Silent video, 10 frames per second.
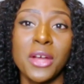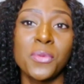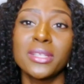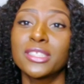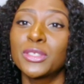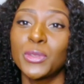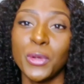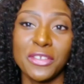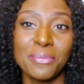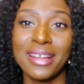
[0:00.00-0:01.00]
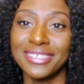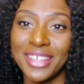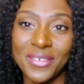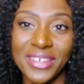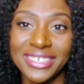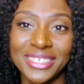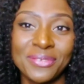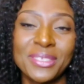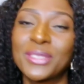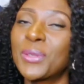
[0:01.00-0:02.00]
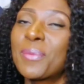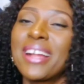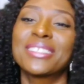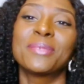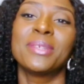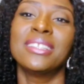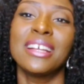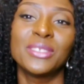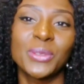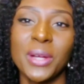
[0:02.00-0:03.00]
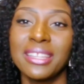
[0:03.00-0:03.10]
Where's the joy of my salvation? Restore back to me that joy,